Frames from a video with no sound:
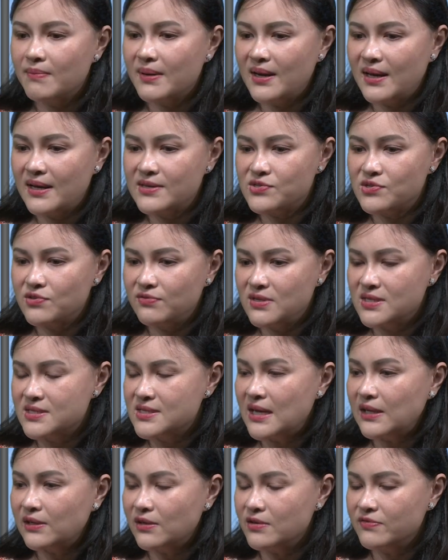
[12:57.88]
but as a
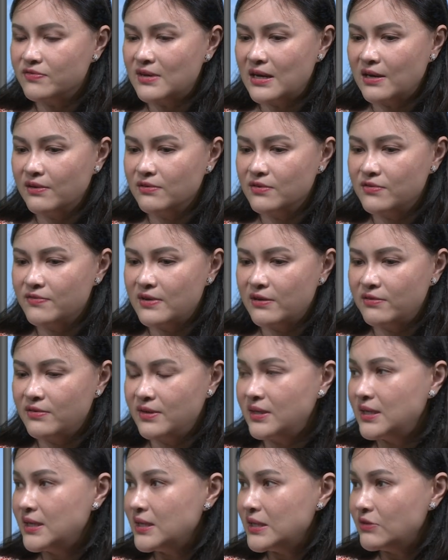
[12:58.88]
result of our
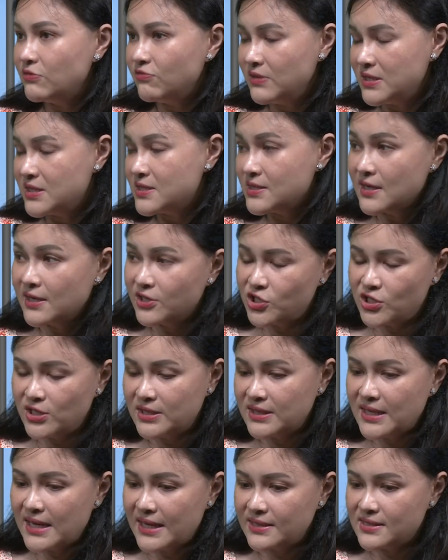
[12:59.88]
very
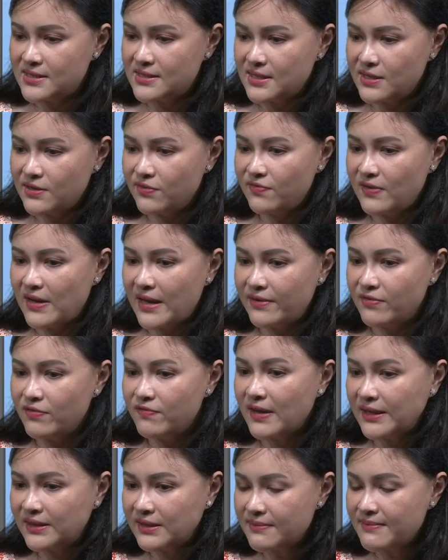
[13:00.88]
research-intensive and
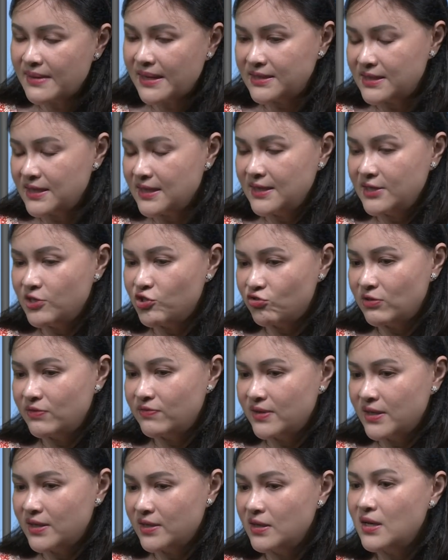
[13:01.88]
fundamentally
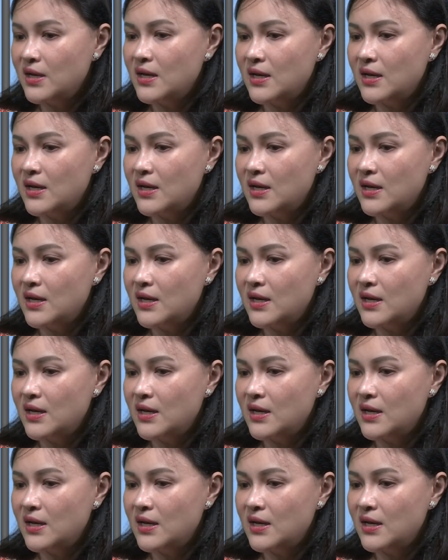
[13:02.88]
driven